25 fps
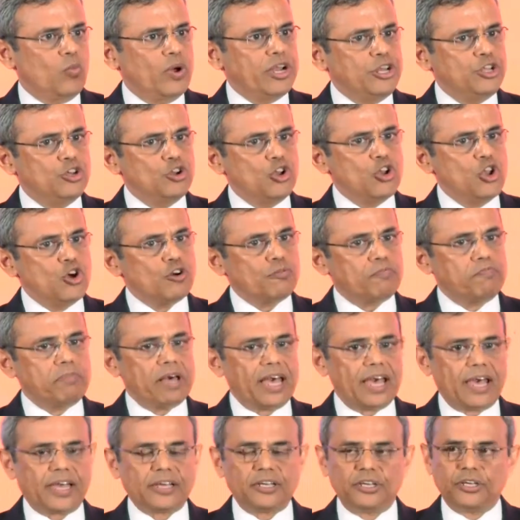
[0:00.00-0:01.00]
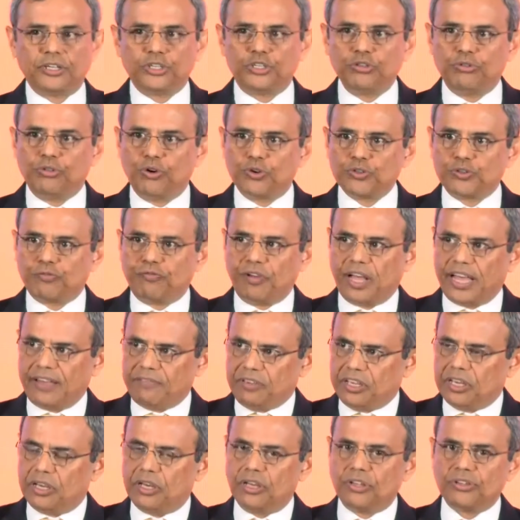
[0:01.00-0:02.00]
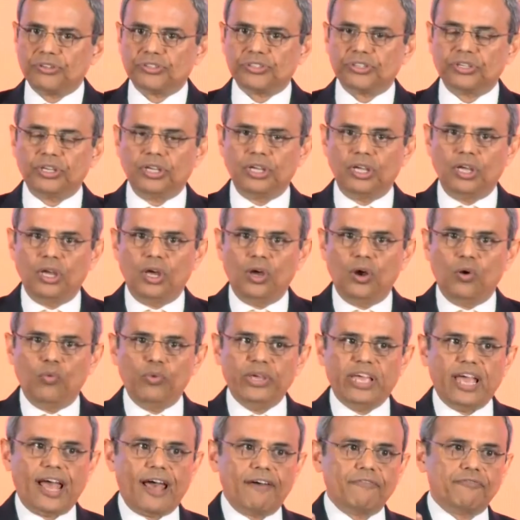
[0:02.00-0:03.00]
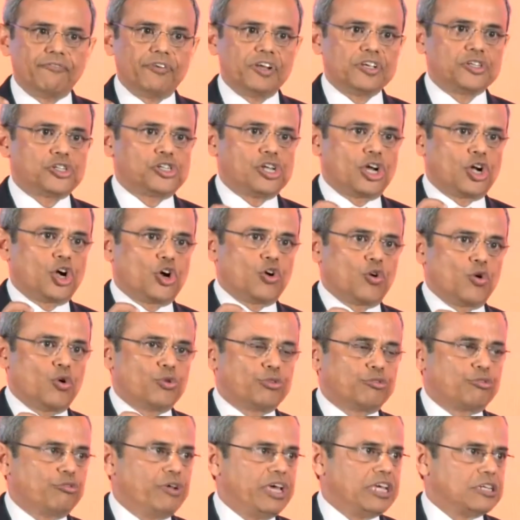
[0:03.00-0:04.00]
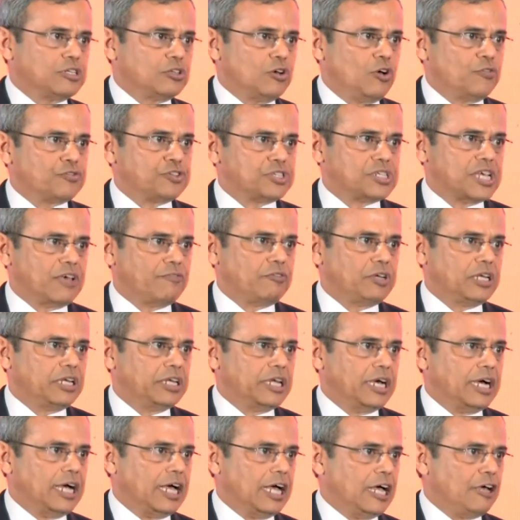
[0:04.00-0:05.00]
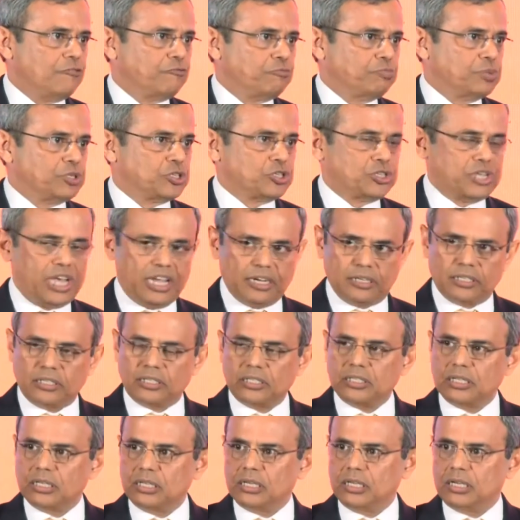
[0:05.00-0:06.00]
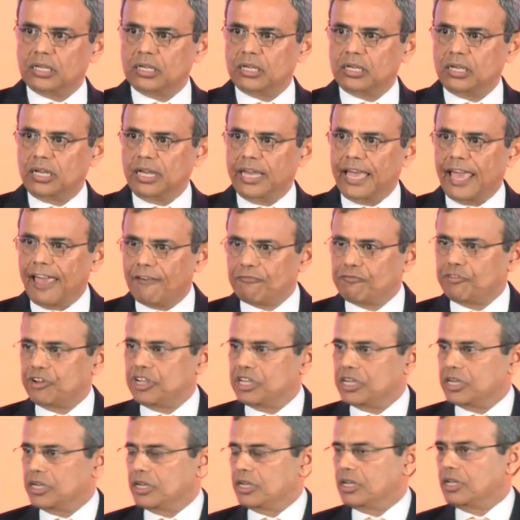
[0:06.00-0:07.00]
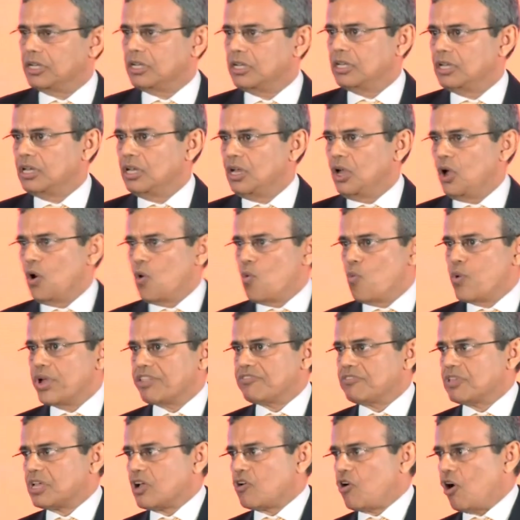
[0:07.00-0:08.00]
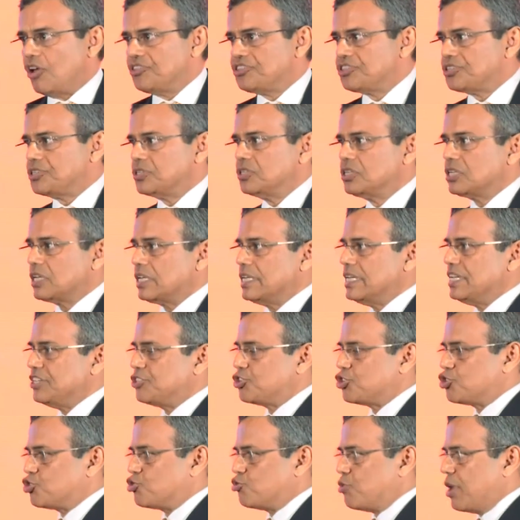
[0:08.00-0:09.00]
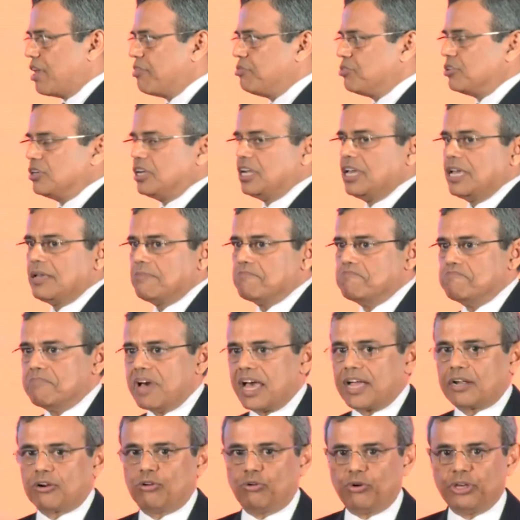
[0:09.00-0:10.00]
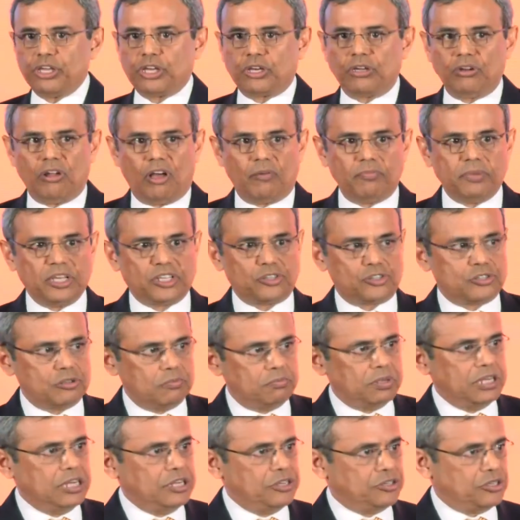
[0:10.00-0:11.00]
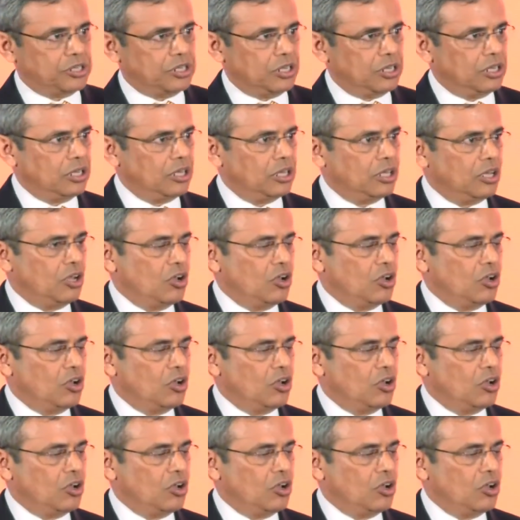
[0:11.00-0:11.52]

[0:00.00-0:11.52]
When you look back to those 5 years, we averaged a growth rate of 7.5% every year, with constantly strengthening macroeconomic stability,